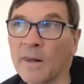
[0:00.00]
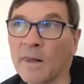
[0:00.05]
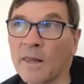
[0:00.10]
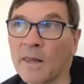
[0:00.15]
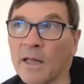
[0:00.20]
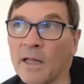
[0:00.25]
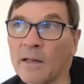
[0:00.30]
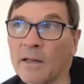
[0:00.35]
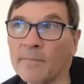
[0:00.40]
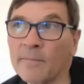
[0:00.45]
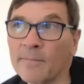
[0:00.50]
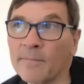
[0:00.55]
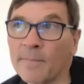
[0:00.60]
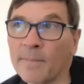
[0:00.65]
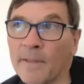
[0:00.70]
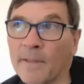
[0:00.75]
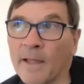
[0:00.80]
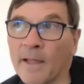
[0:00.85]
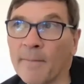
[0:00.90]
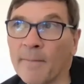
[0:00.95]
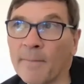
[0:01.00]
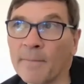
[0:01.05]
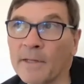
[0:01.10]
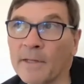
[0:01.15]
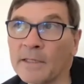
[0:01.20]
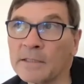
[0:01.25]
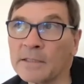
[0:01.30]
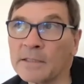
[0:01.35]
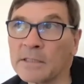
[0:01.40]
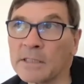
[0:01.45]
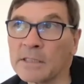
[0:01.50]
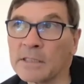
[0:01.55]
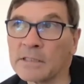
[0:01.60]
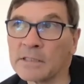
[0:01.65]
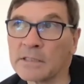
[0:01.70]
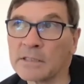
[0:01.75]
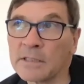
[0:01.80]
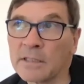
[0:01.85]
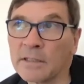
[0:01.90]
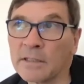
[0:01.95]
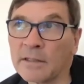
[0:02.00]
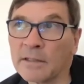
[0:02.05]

um, yeah, it's, it's